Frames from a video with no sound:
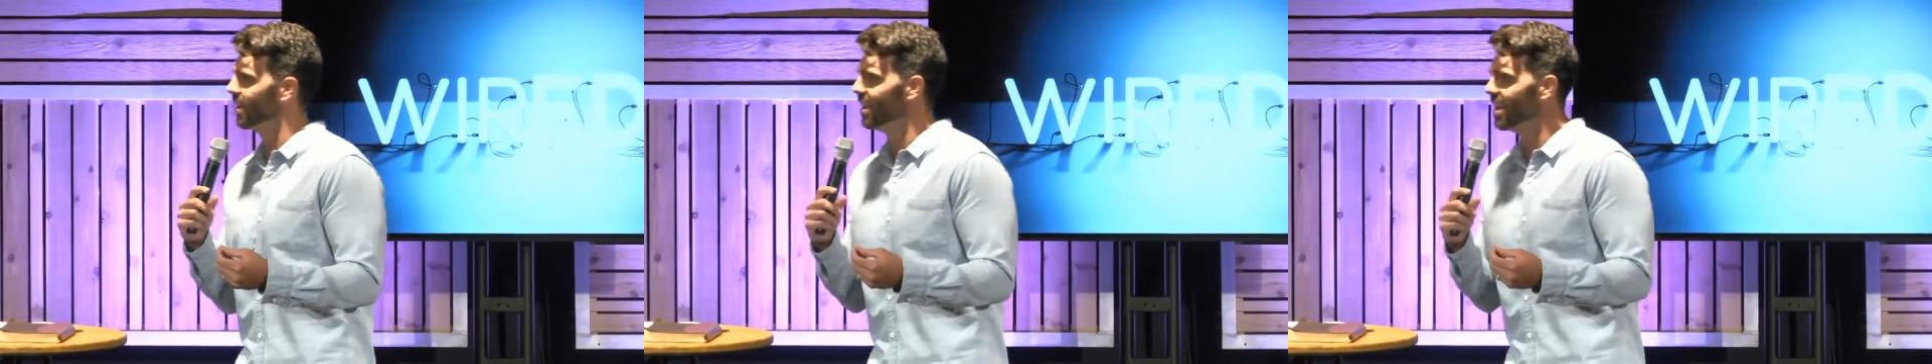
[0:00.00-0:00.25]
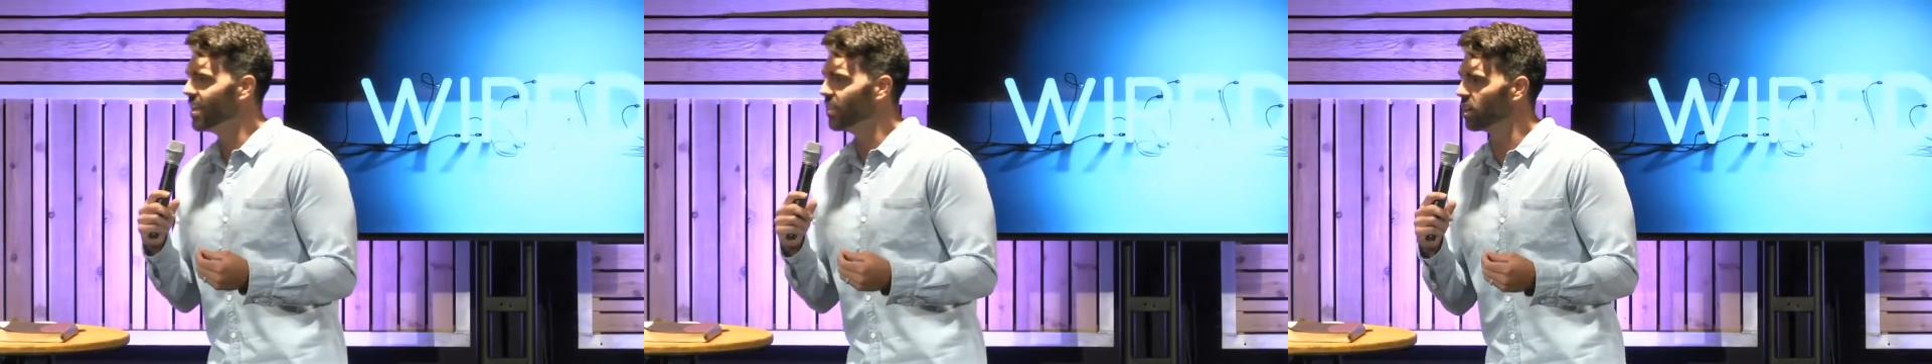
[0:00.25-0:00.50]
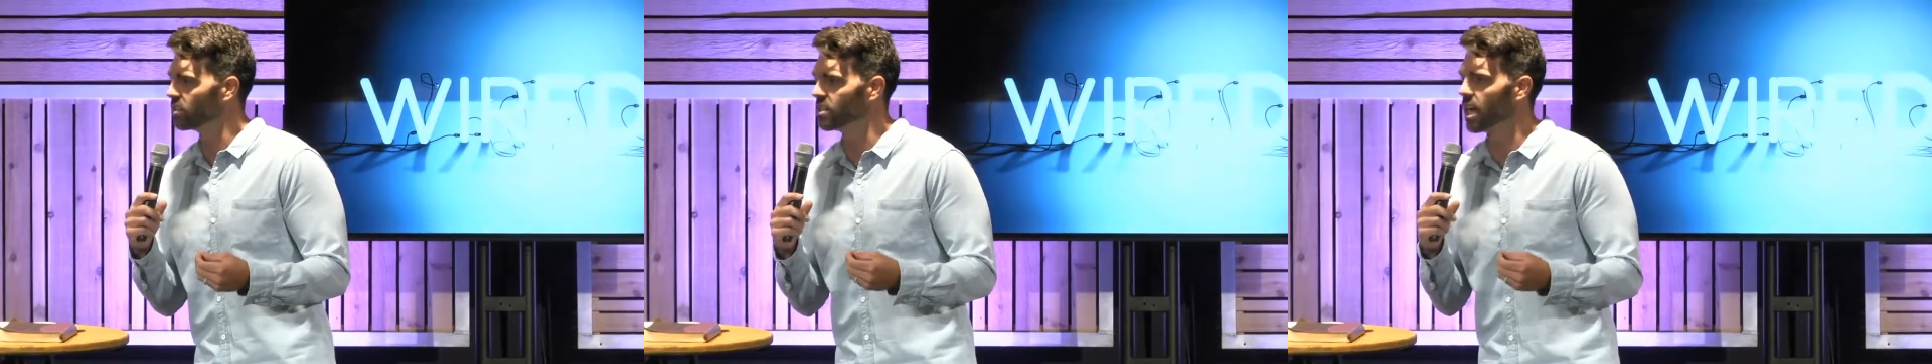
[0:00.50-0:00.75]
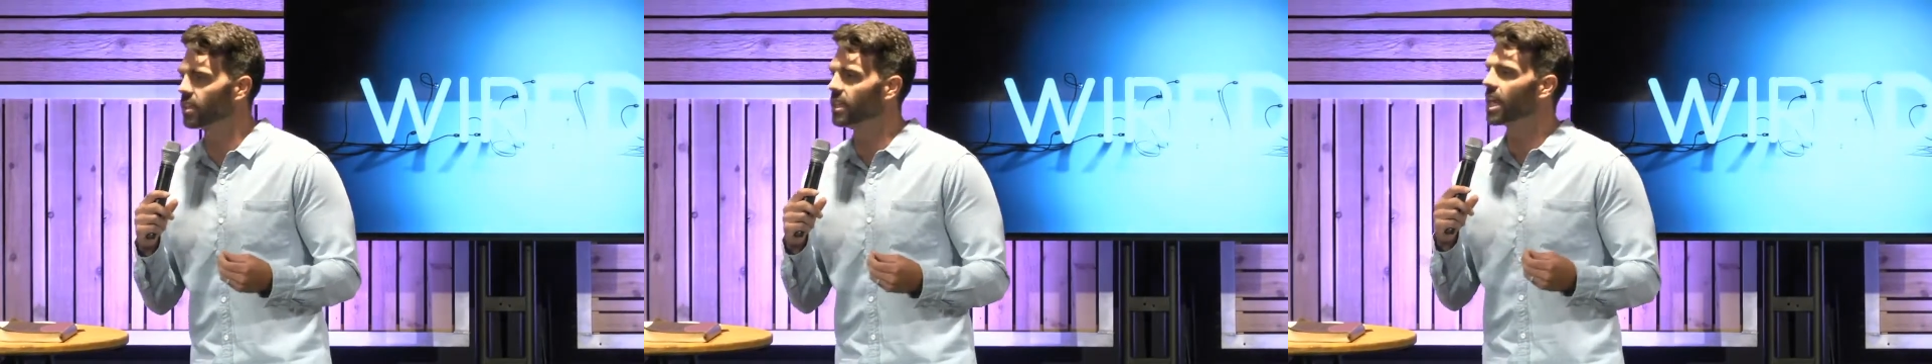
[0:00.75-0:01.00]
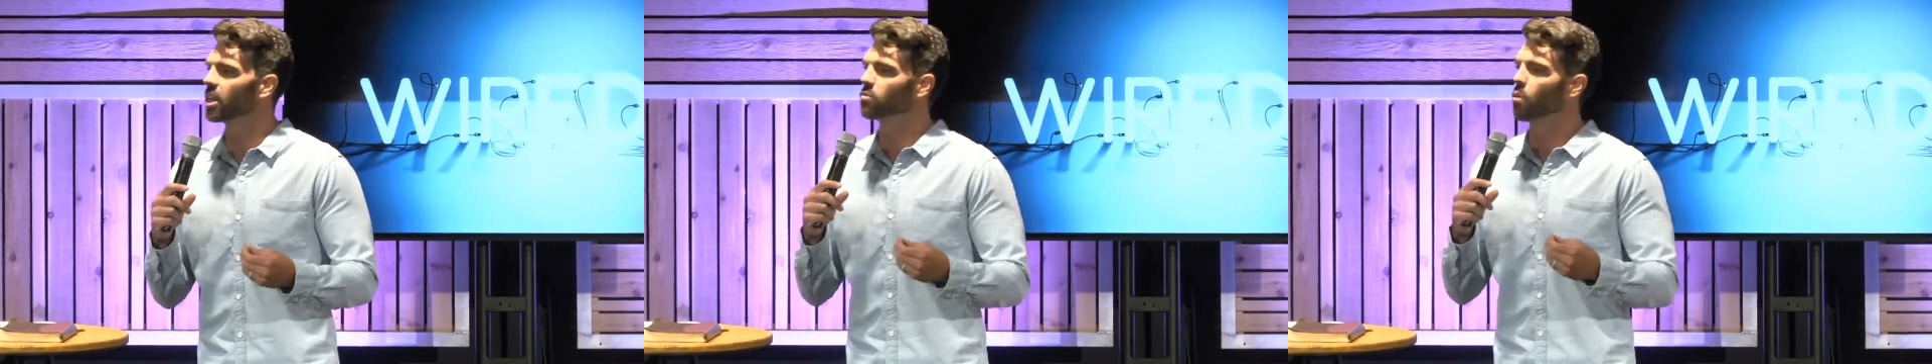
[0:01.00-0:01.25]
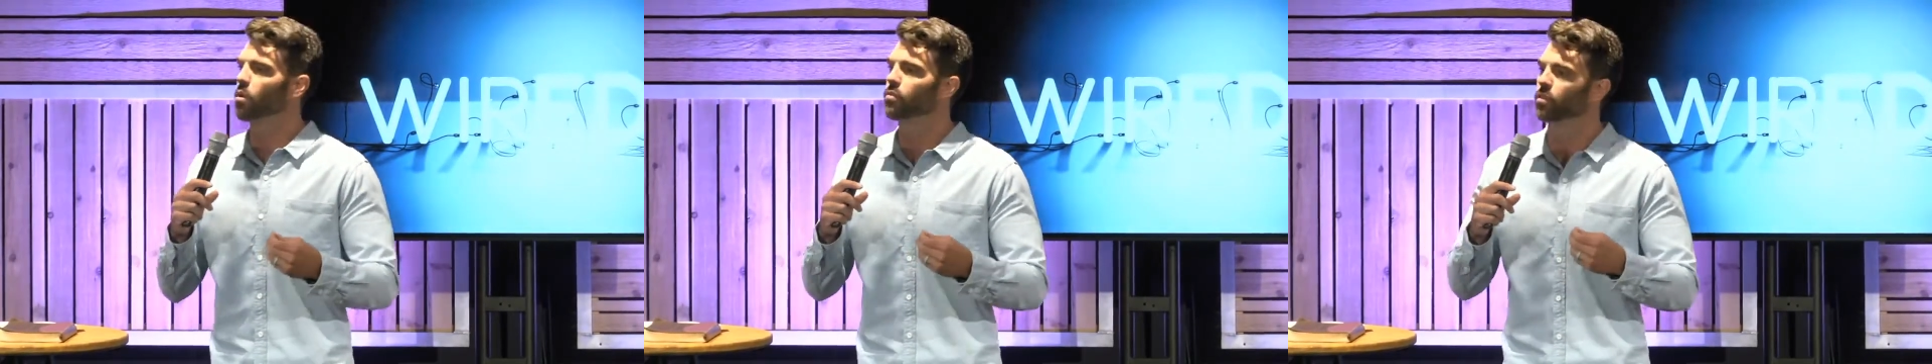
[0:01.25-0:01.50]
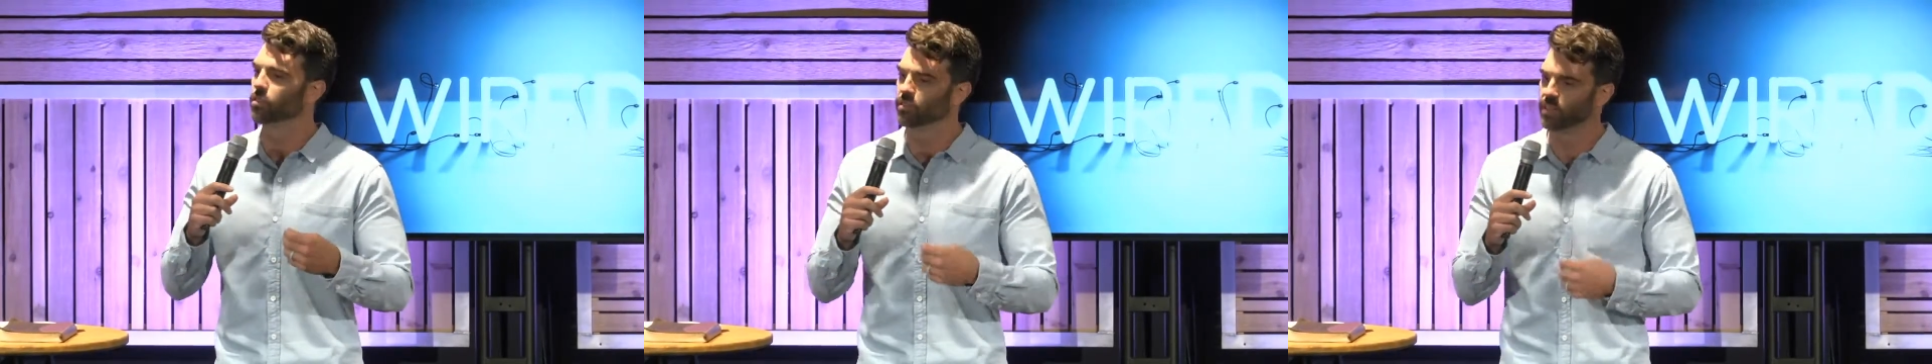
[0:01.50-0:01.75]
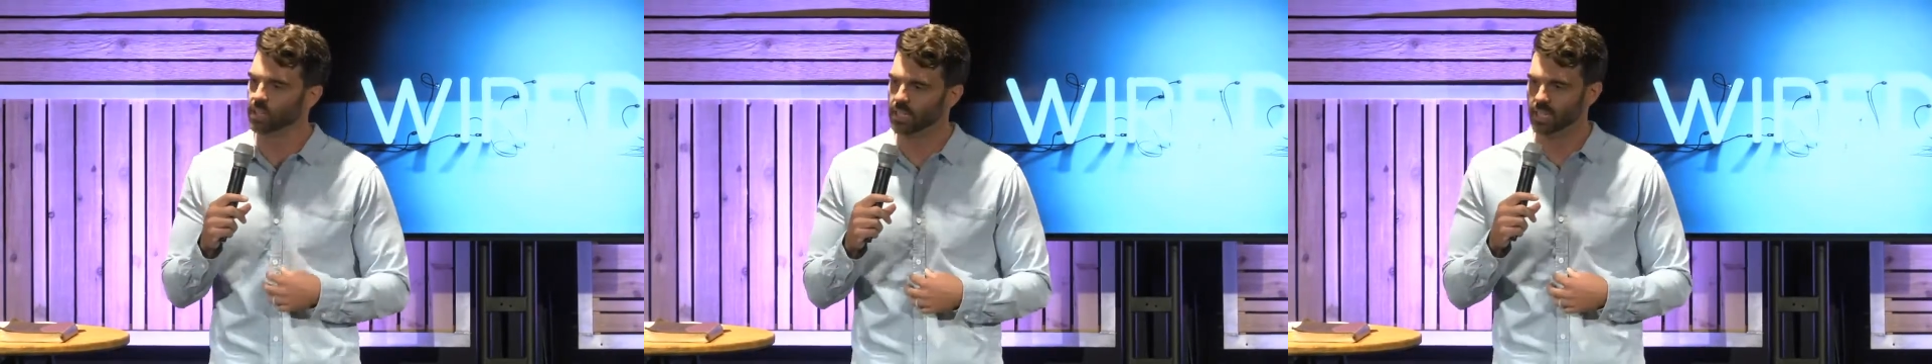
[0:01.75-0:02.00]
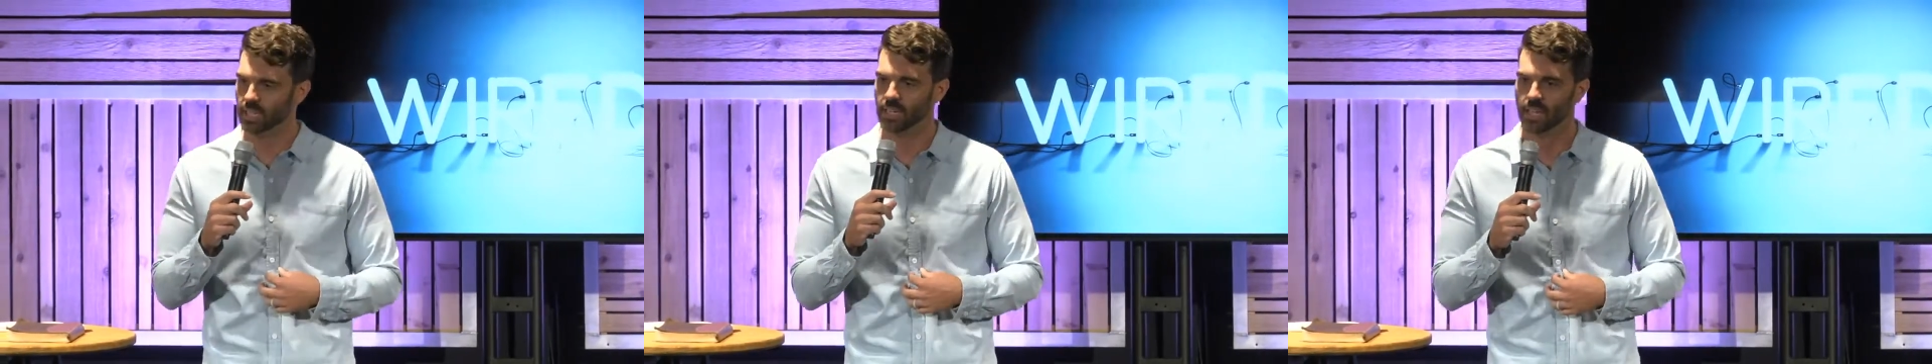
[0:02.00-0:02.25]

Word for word: there is nothing that is more fulfilling